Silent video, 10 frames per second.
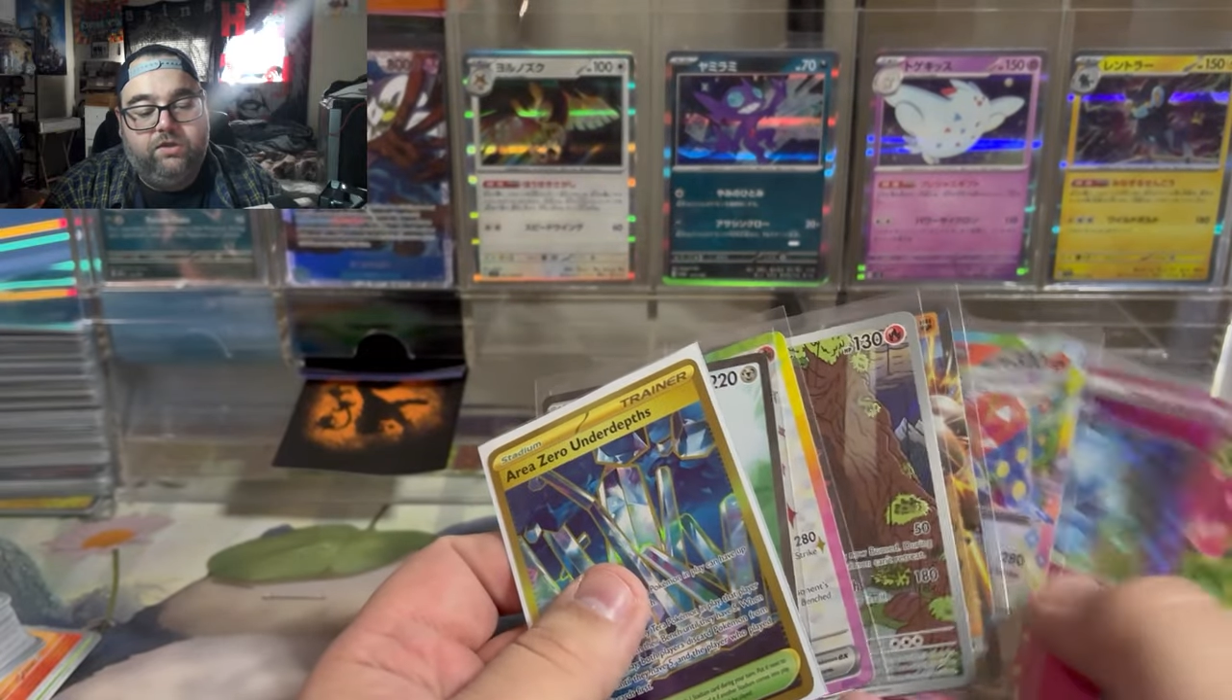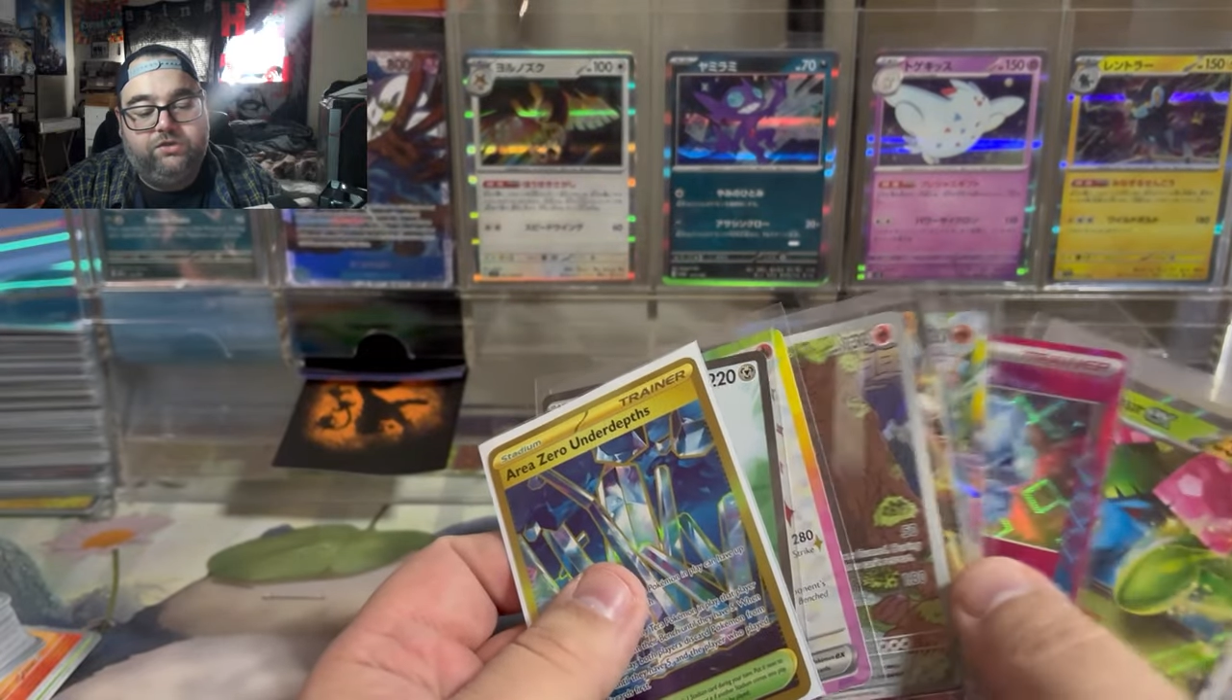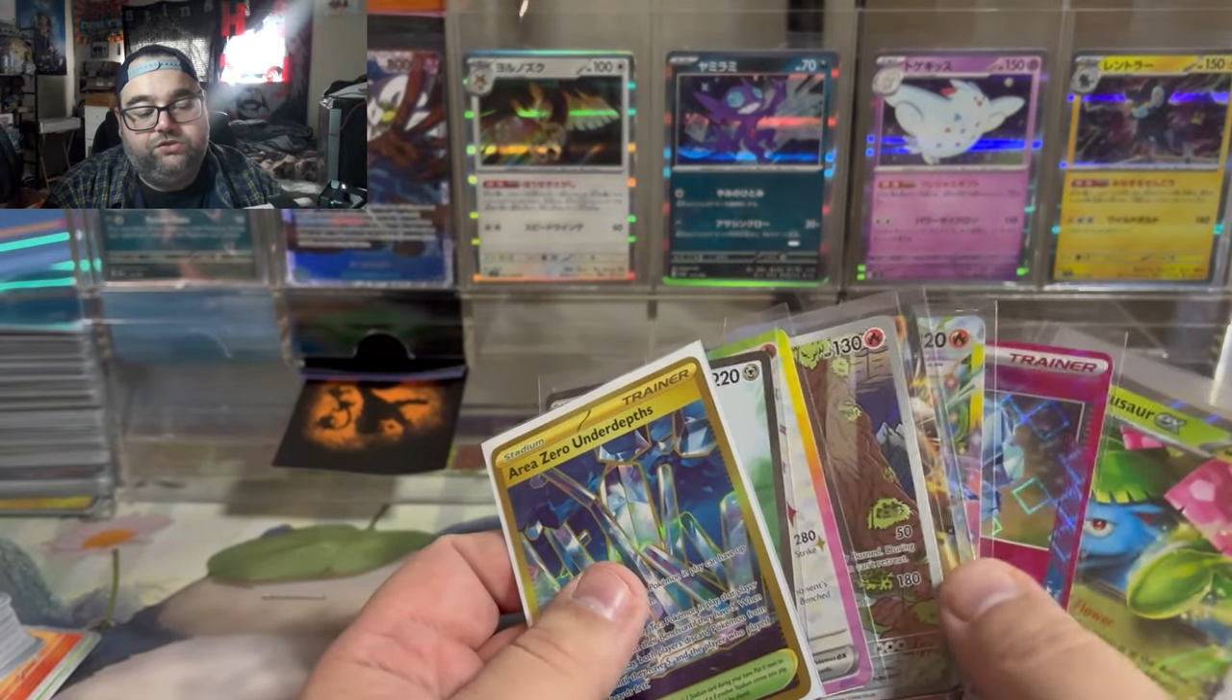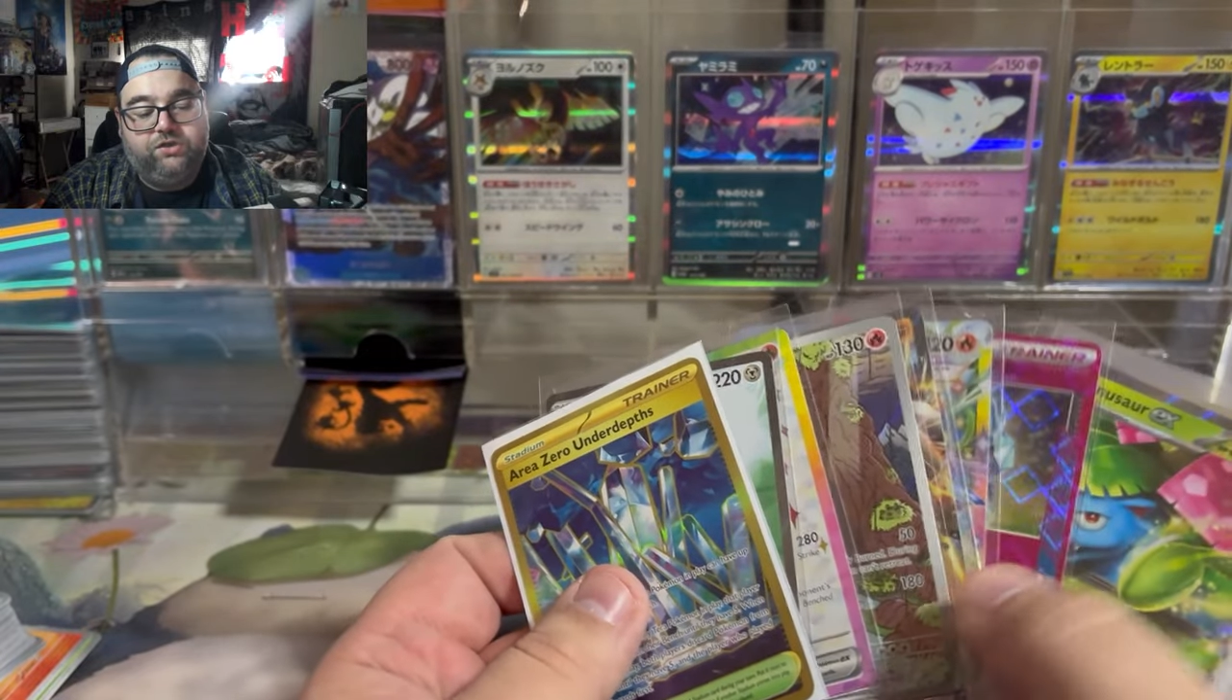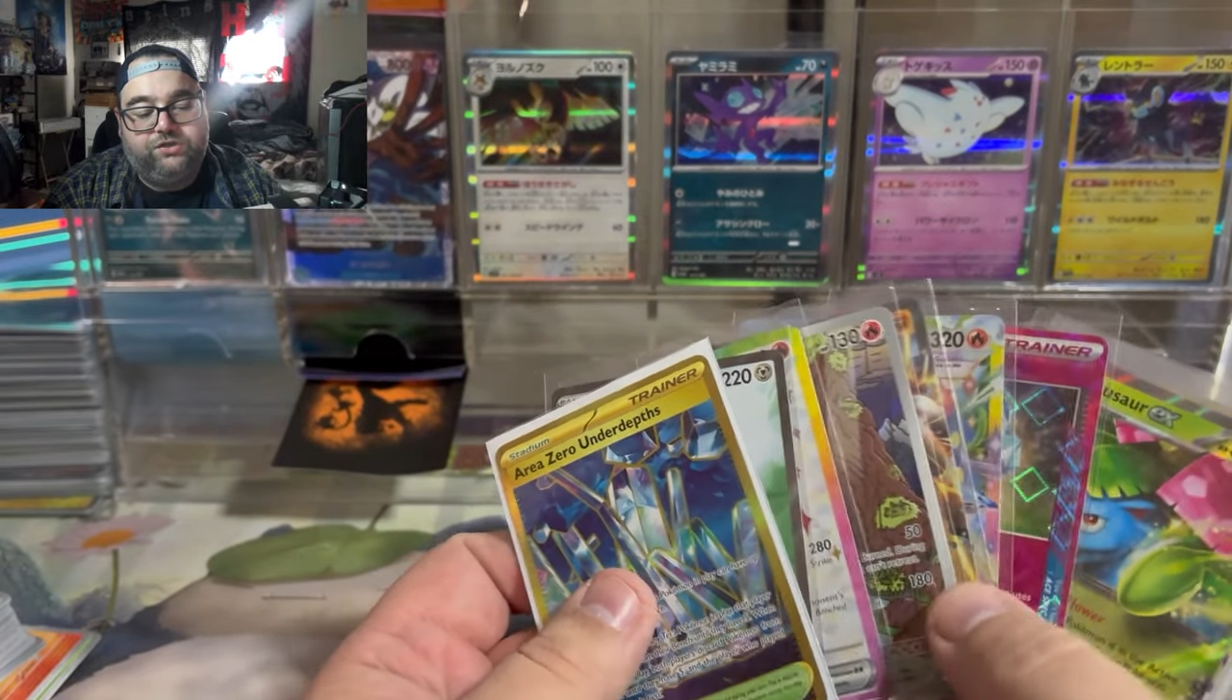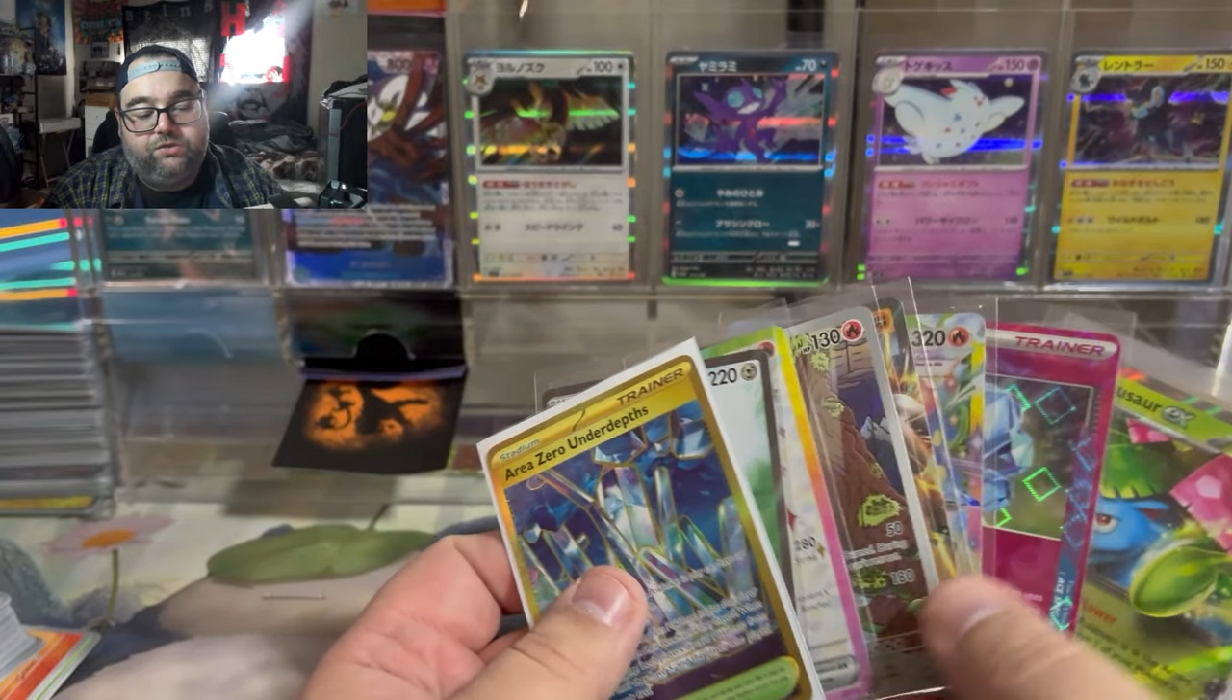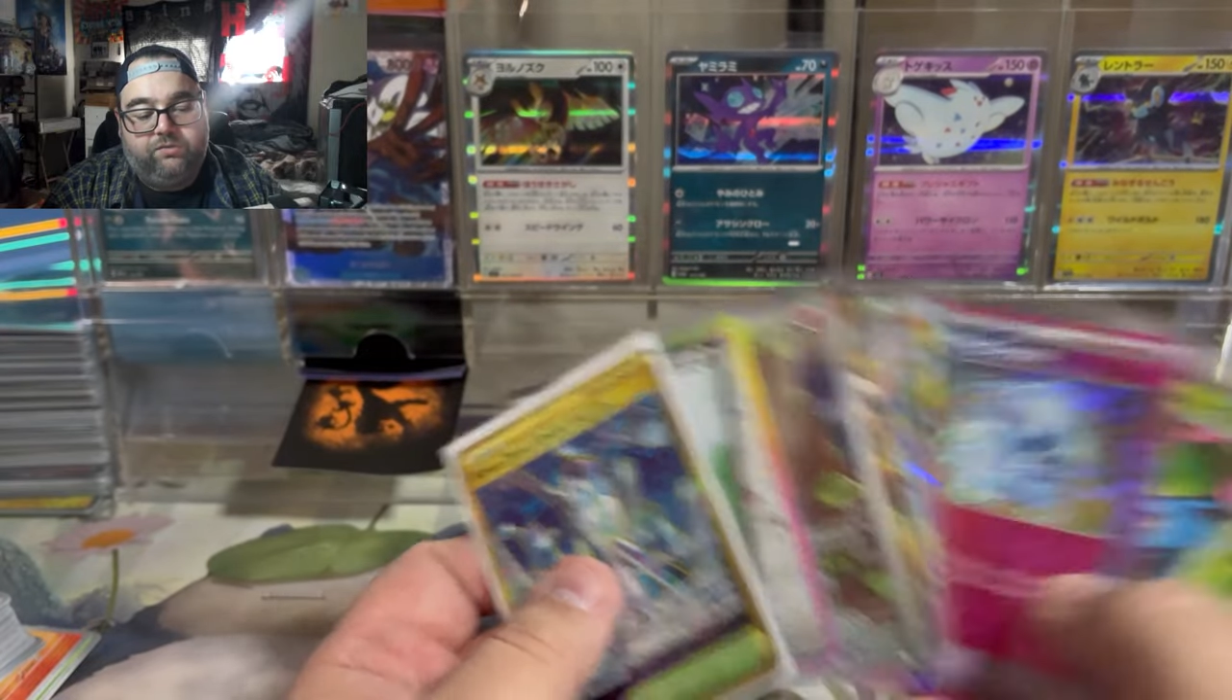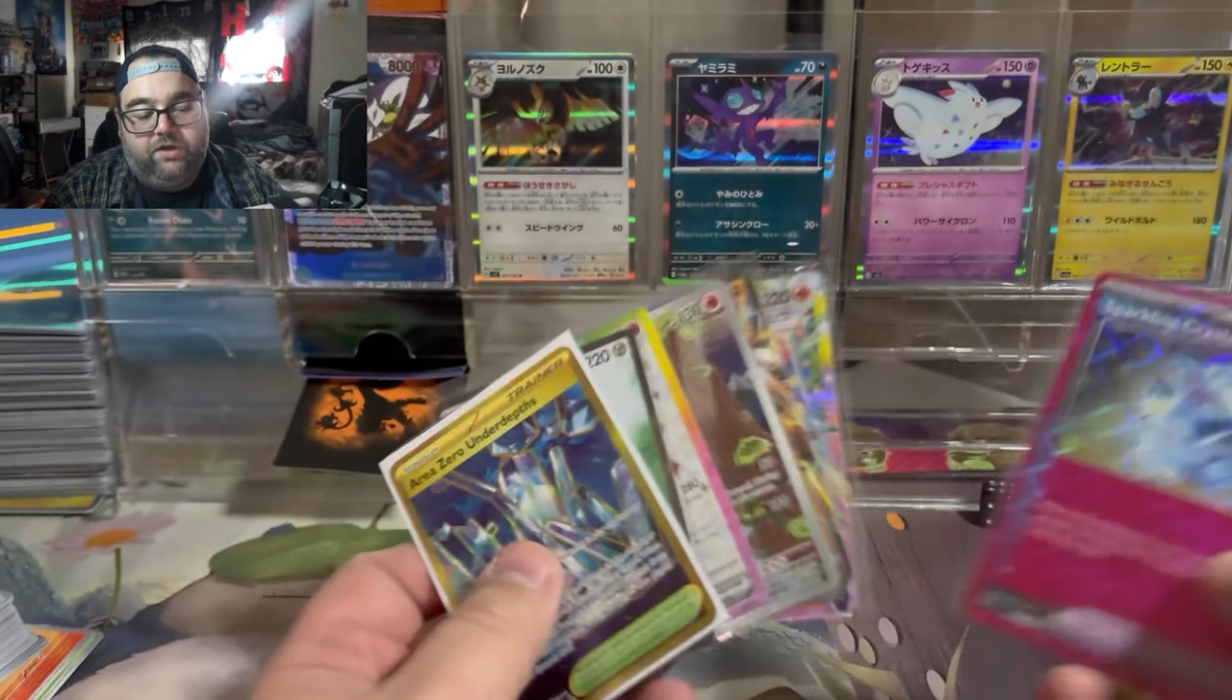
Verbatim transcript: illustration